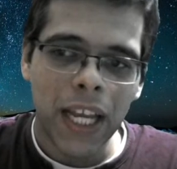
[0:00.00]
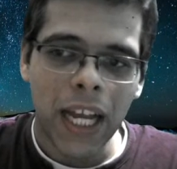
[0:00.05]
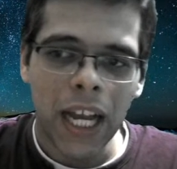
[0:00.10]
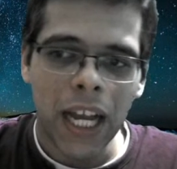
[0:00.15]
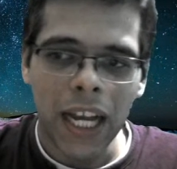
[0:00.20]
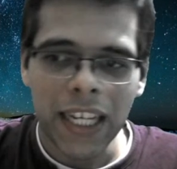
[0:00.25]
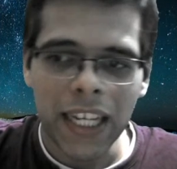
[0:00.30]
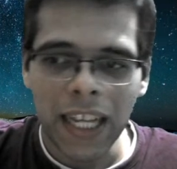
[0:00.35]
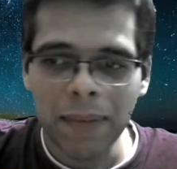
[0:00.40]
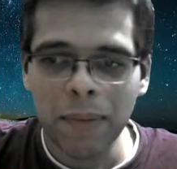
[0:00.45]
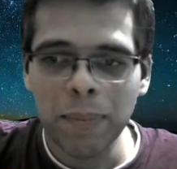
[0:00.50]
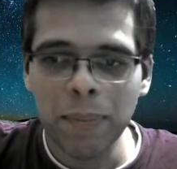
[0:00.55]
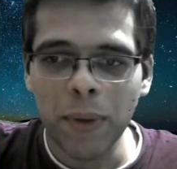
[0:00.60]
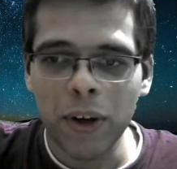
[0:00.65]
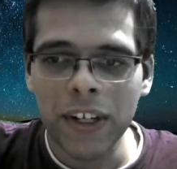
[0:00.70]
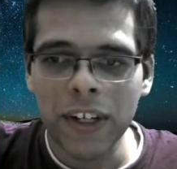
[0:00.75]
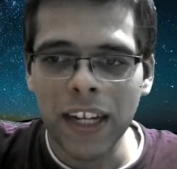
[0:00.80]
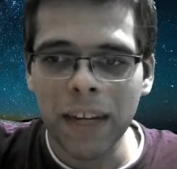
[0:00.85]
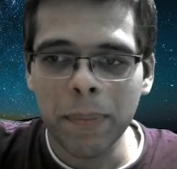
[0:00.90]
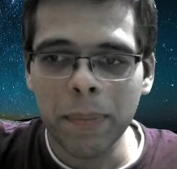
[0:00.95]
I am a
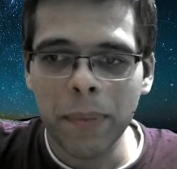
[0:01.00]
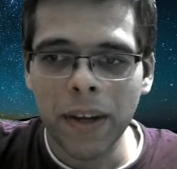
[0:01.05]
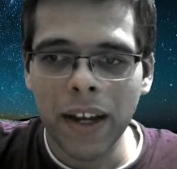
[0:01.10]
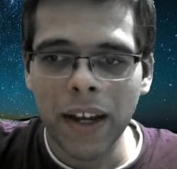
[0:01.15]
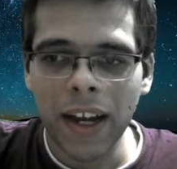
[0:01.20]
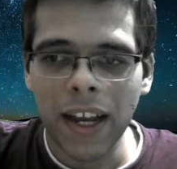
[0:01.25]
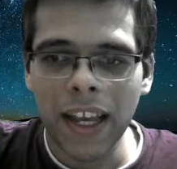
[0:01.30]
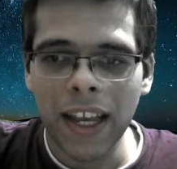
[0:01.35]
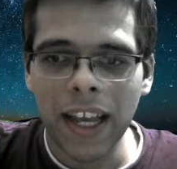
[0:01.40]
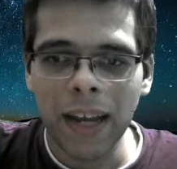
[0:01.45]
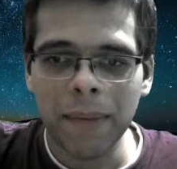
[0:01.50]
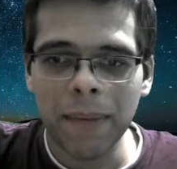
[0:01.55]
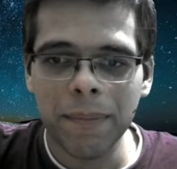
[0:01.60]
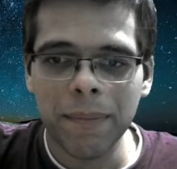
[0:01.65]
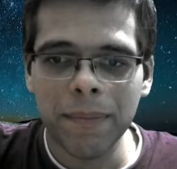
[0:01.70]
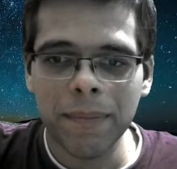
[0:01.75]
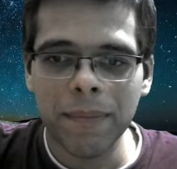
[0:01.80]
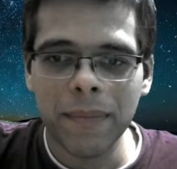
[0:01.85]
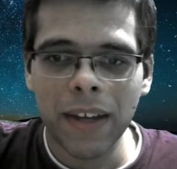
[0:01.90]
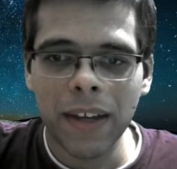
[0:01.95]
pawn up.
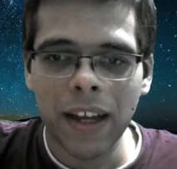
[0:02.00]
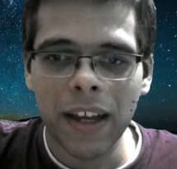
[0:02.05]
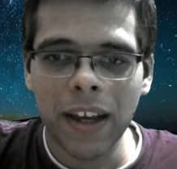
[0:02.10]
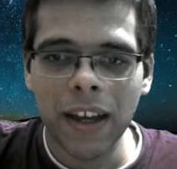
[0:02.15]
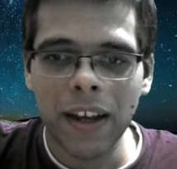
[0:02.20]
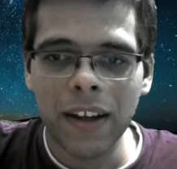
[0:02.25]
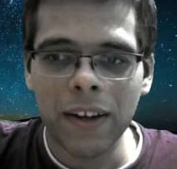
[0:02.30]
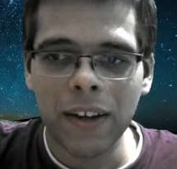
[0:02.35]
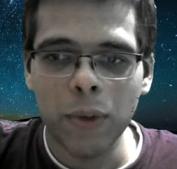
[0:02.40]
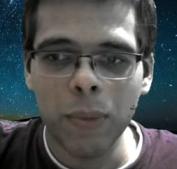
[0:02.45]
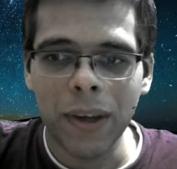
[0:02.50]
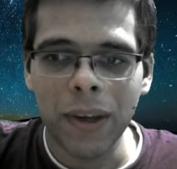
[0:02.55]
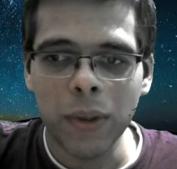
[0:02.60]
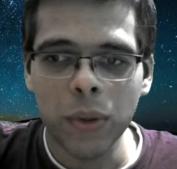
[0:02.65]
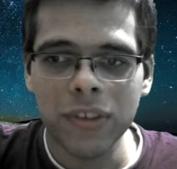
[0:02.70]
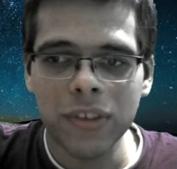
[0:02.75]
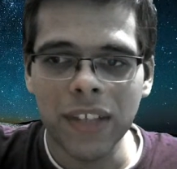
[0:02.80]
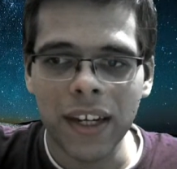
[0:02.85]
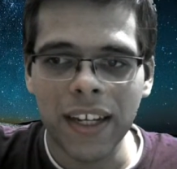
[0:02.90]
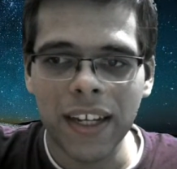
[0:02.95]
My
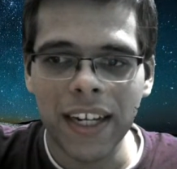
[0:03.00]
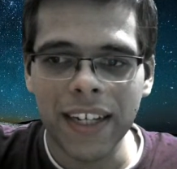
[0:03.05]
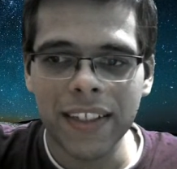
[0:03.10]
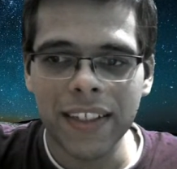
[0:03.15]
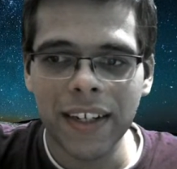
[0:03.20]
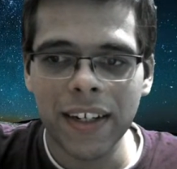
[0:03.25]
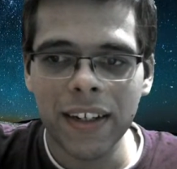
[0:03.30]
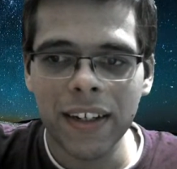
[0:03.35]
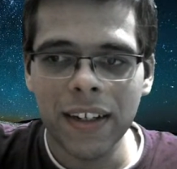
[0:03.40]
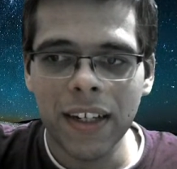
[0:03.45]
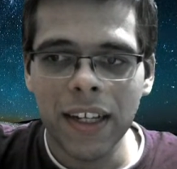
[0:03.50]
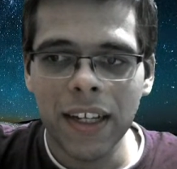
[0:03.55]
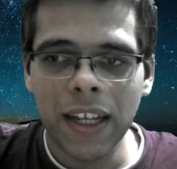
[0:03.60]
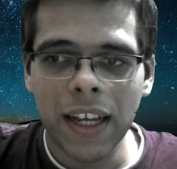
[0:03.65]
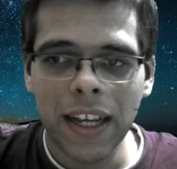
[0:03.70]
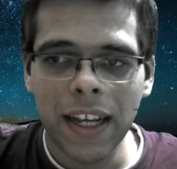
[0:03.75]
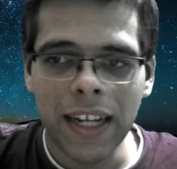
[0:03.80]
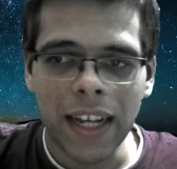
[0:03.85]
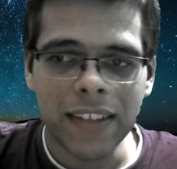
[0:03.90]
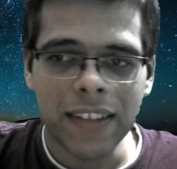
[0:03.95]
rooks are connected.
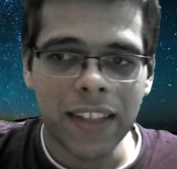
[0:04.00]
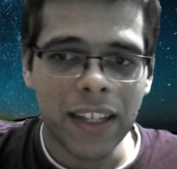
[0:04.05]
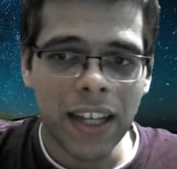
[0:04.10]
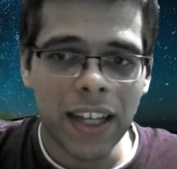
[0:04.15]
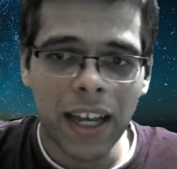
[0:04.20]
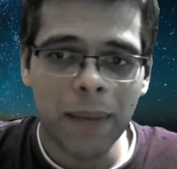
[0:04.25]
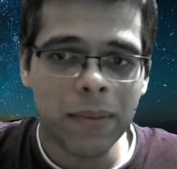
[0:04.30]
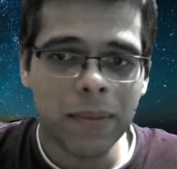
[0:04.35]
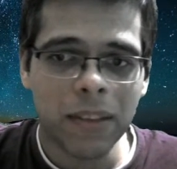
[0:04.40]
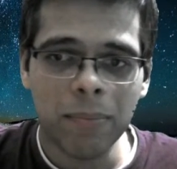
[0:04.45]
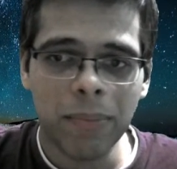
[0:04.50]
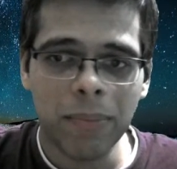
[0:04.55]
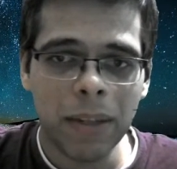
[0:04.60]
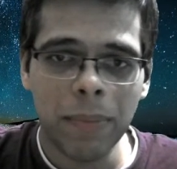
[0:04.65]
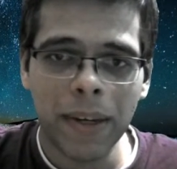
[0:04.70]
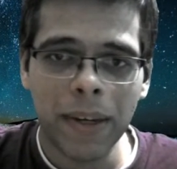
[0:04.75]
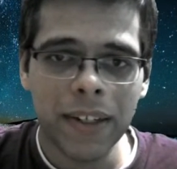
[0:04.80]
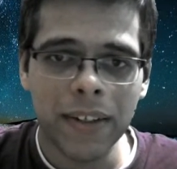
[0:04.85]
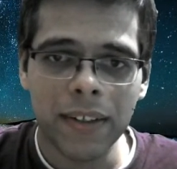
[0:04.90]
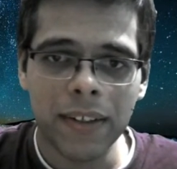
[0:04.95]
And I think I am simply
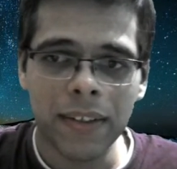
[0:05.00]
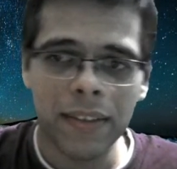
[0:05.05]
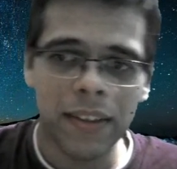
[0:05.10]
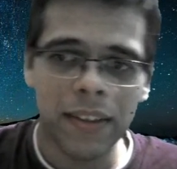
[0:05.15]
better.